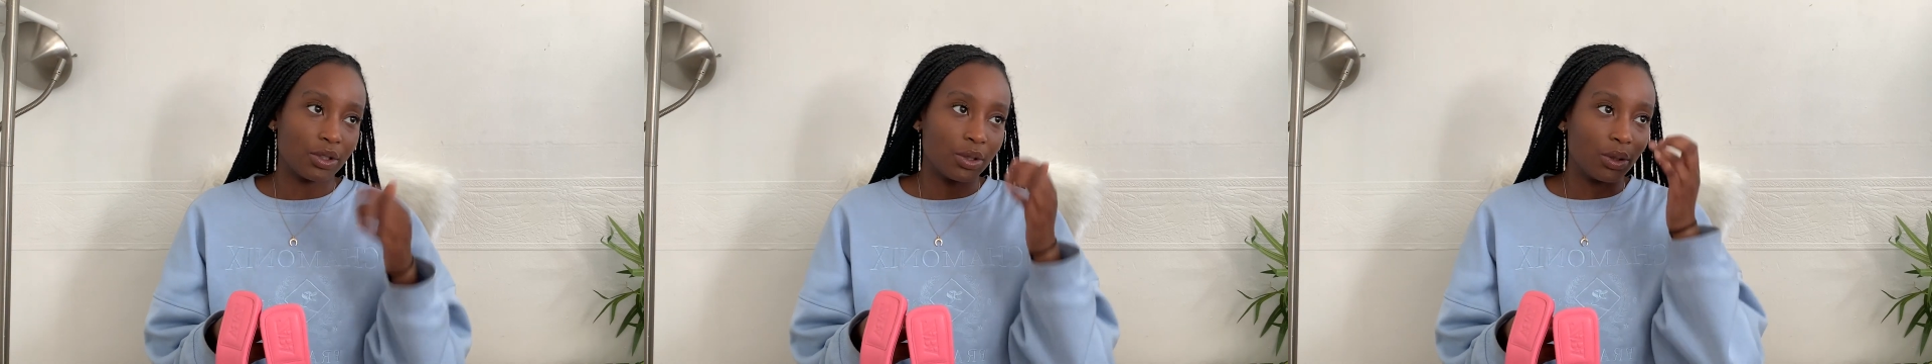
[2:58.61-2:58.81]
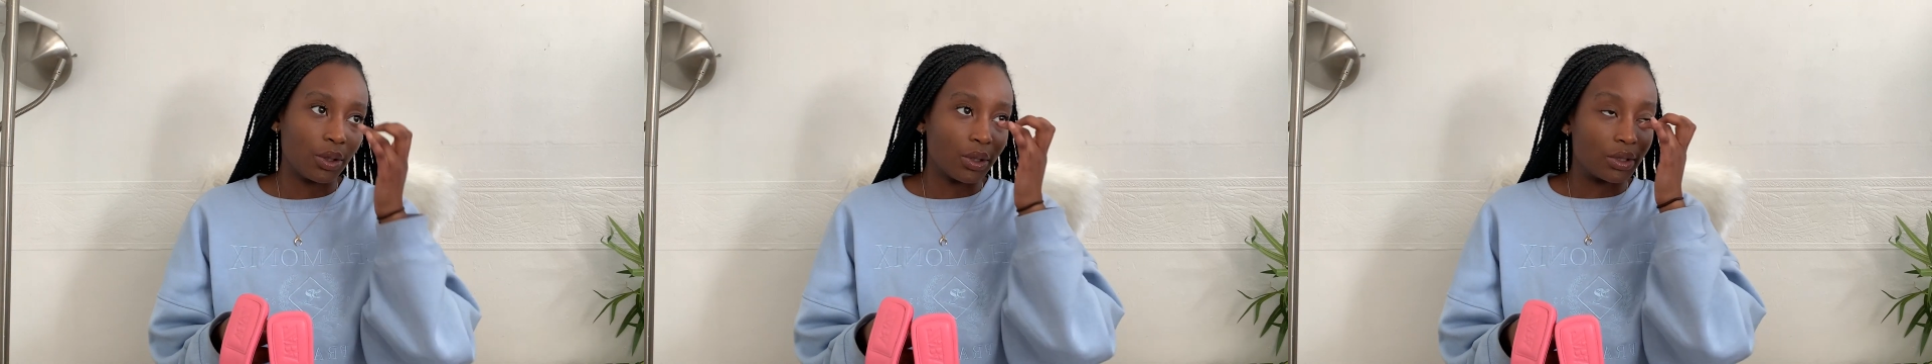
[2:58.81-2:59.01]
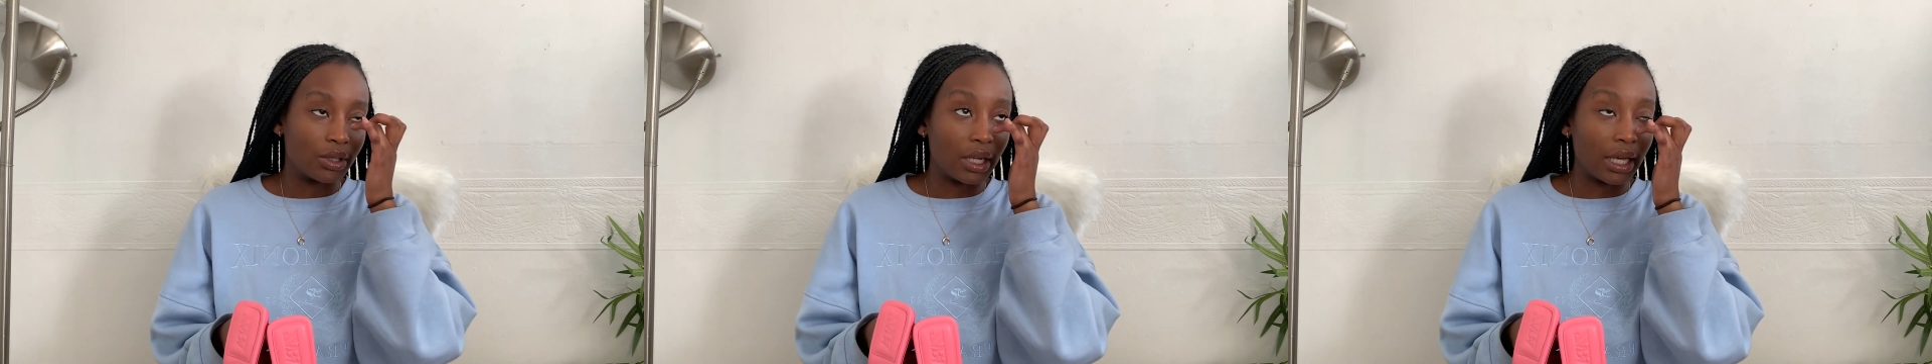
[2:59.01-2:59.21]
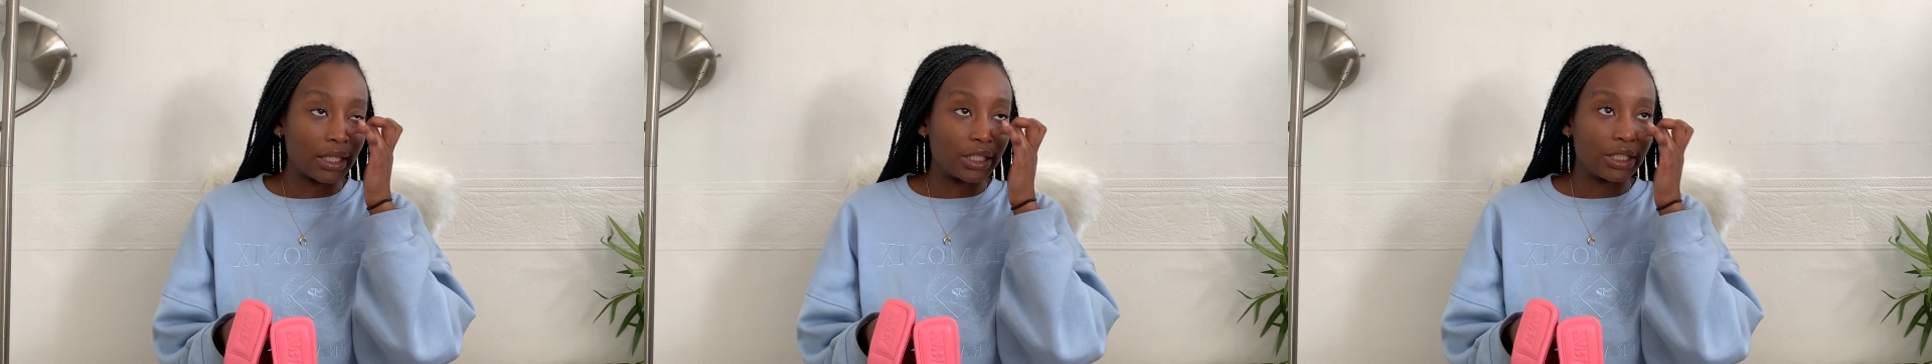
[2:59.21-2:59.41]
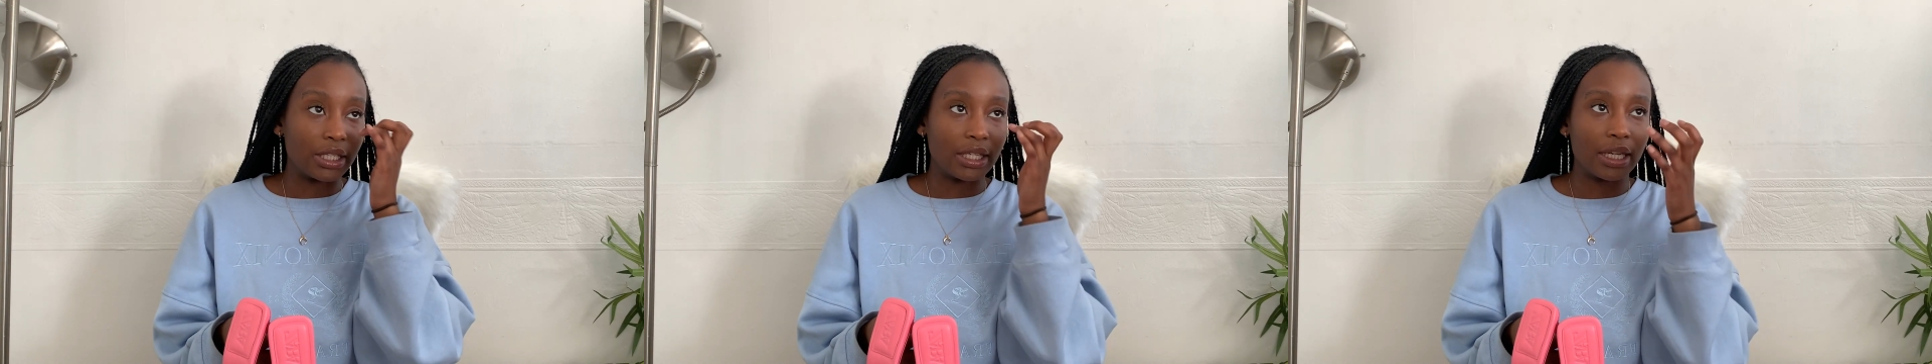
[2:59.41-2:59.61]
who go to like
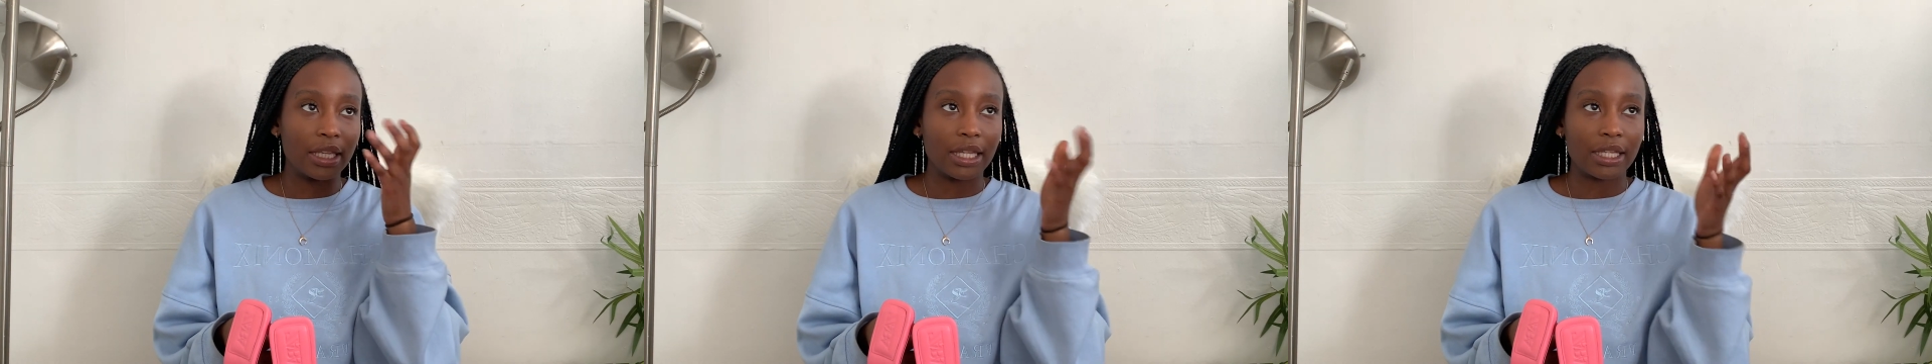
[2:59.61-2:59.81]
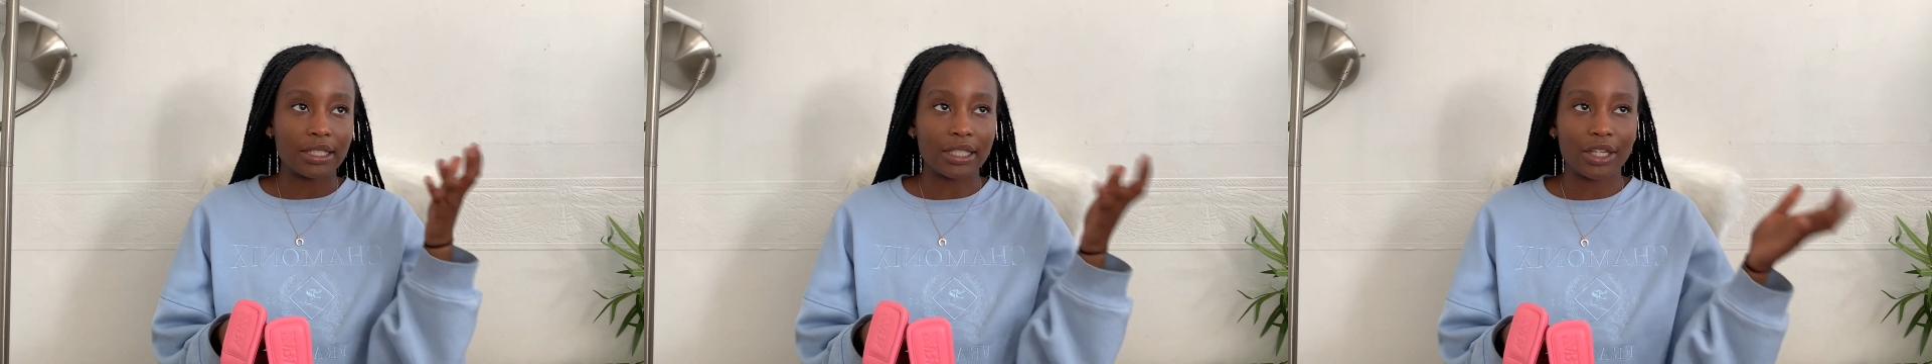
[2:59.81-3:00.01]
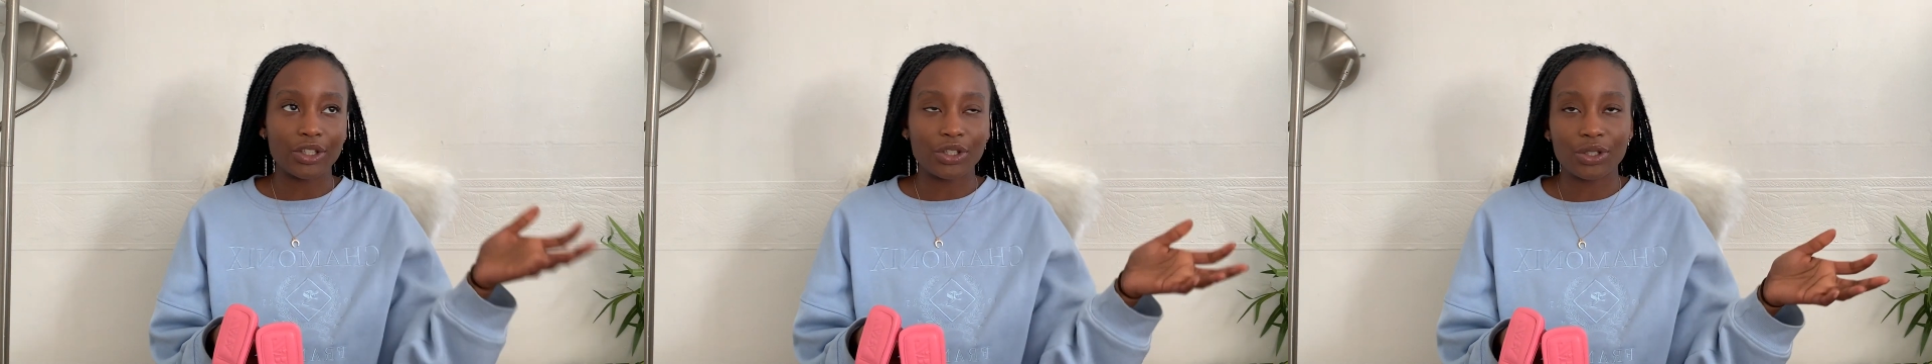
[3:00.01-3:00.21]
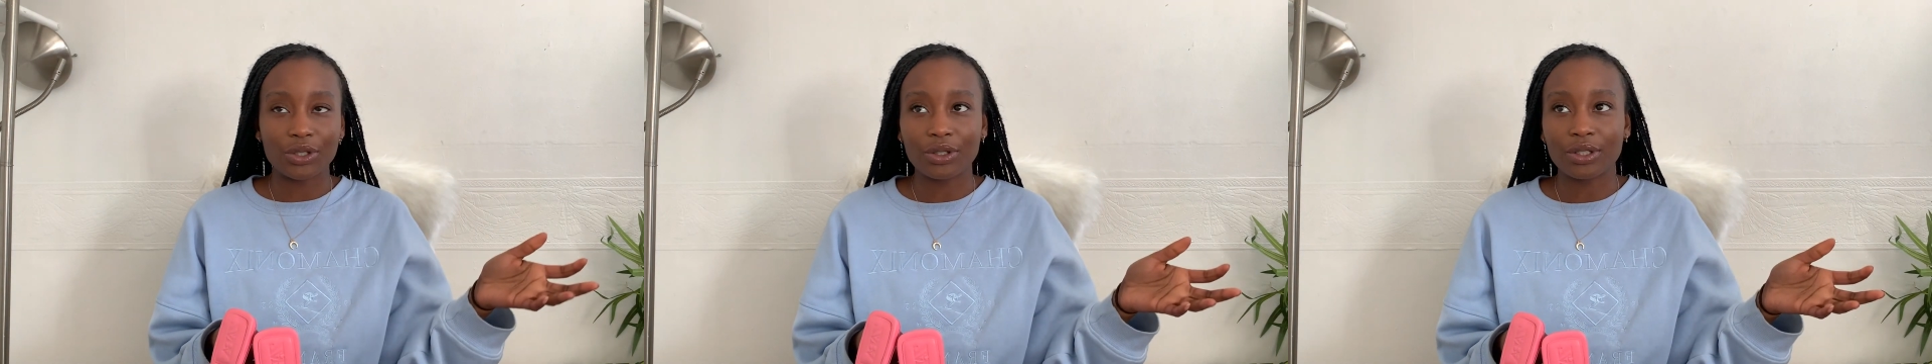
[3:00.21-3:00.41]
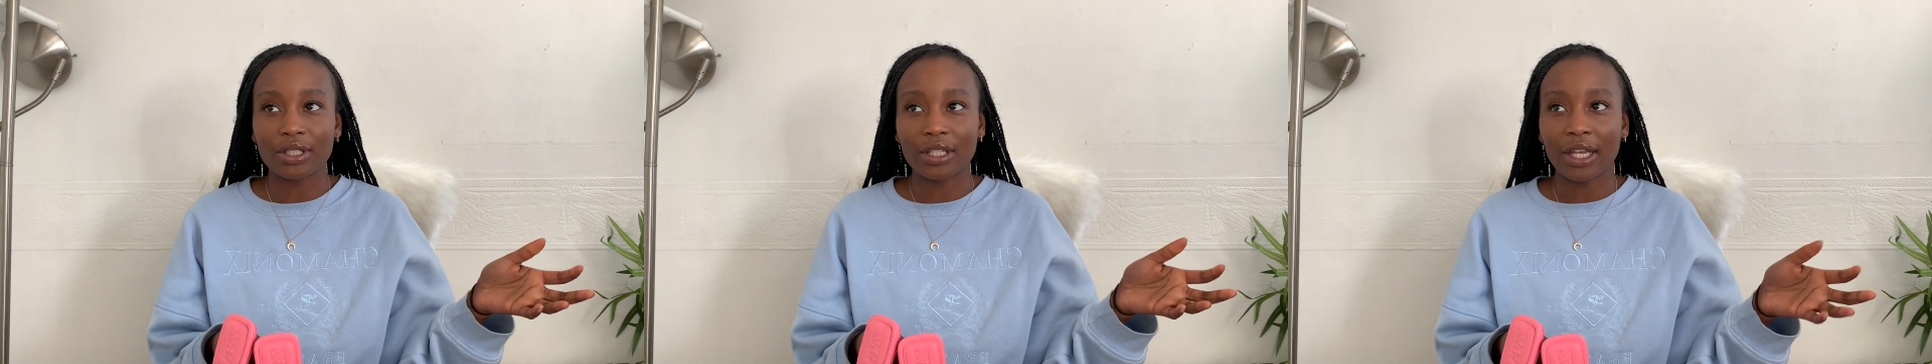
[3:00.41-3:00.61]
Shein and that to get
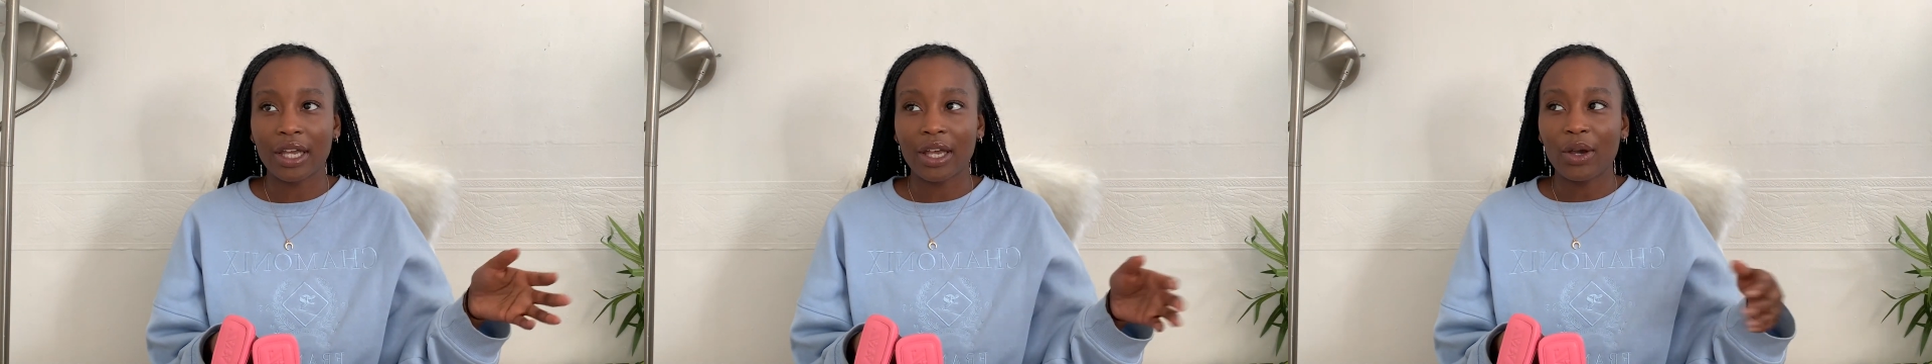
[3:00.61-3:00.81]
shoes,